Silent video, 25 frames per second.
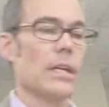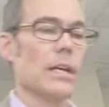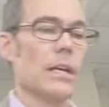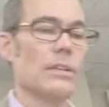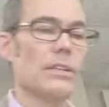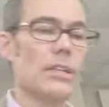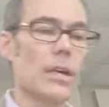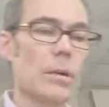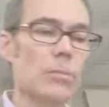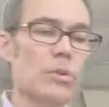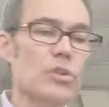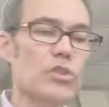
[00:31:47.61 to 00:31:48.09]

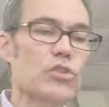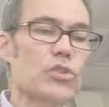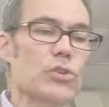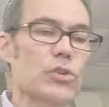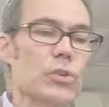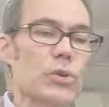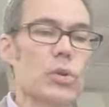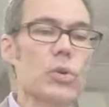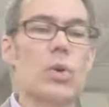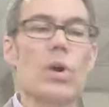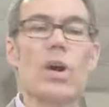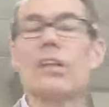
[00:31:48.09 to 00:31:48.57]
Number
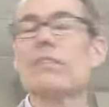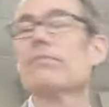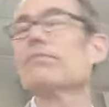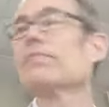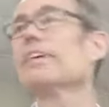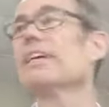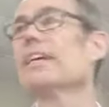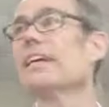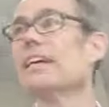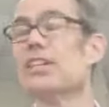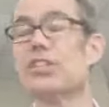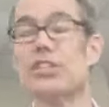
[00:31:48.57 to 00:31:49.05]
two,
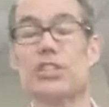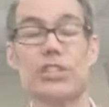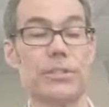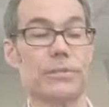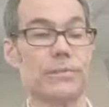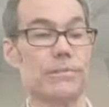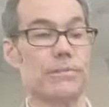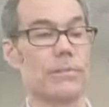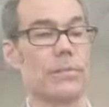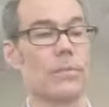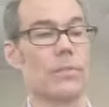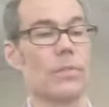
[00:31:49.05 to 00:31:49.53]
qualification.
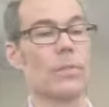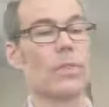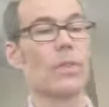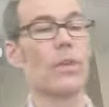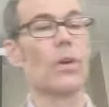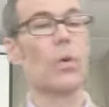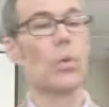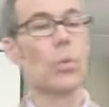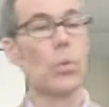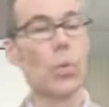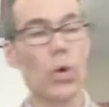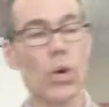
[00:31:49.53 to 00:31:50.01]

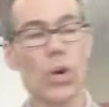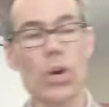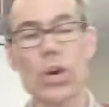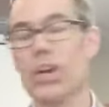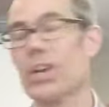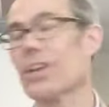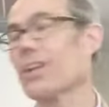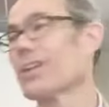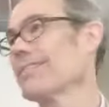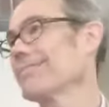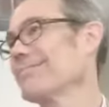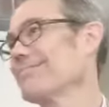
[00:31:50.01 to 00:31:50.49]

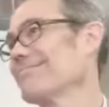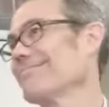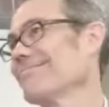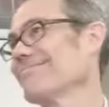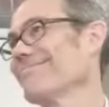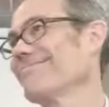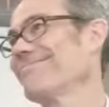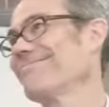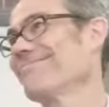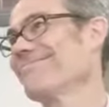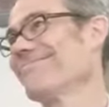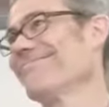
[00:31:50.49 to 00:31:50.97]
Work.
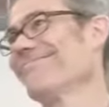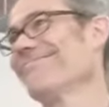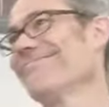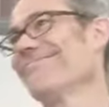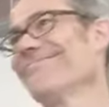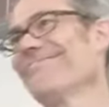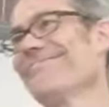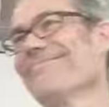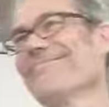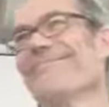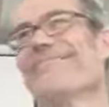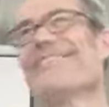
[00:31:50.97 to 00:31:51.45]

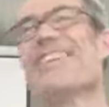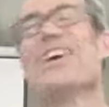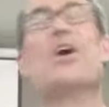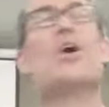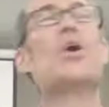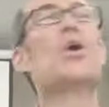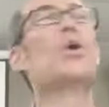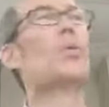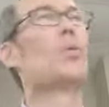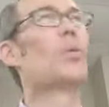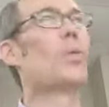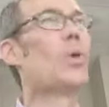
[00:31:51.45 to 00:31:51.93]

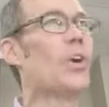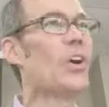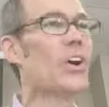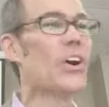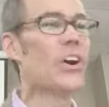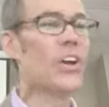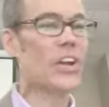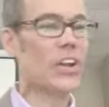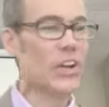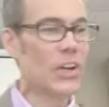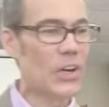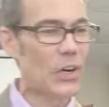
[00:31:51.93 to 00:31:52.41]

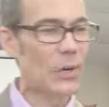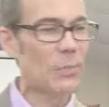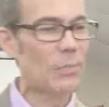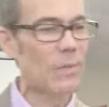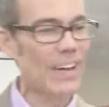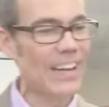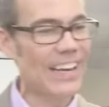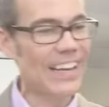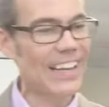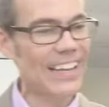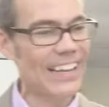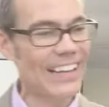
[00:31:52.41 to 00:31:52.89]
Work and earn
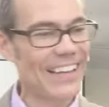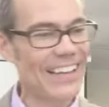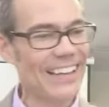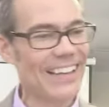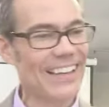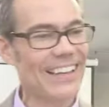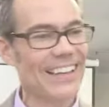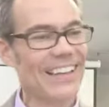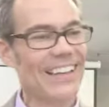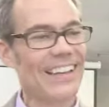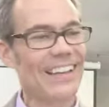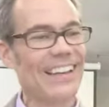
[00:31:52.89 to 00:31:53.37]
money
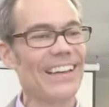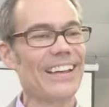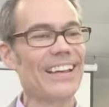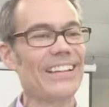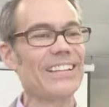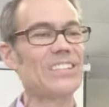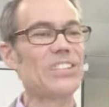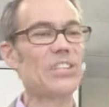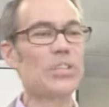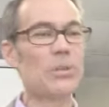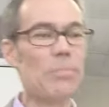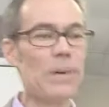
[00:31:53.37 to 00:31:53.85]

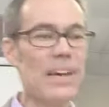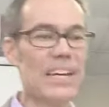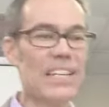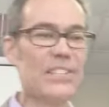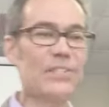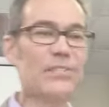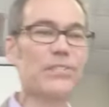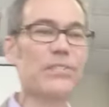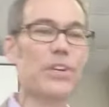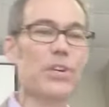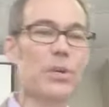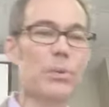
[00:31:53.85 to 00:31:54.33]
to the
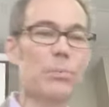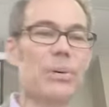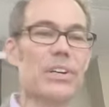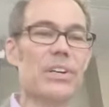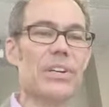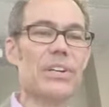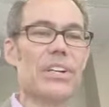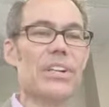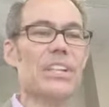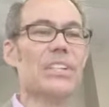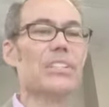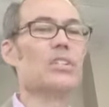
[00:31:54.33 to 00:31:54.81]
best of your
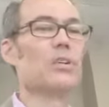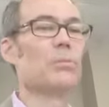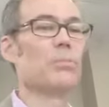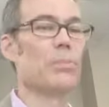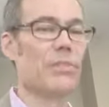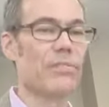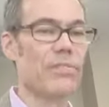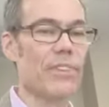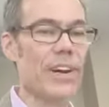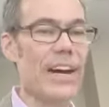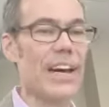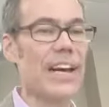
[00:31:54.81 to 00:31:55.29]
ability to
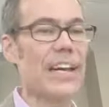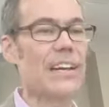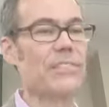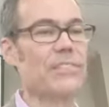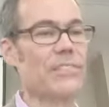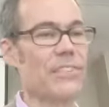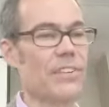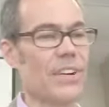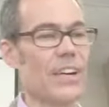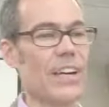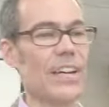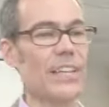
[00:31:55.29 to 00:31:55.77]
provide
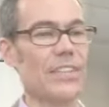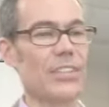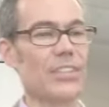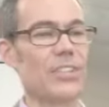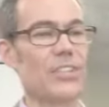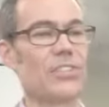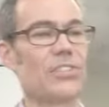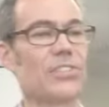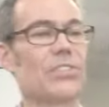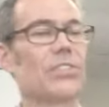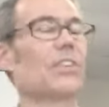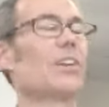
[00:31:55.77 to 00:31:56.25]
for
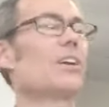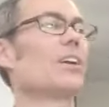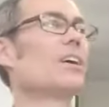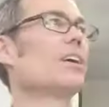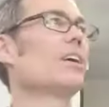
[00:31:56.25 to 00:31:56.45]
others.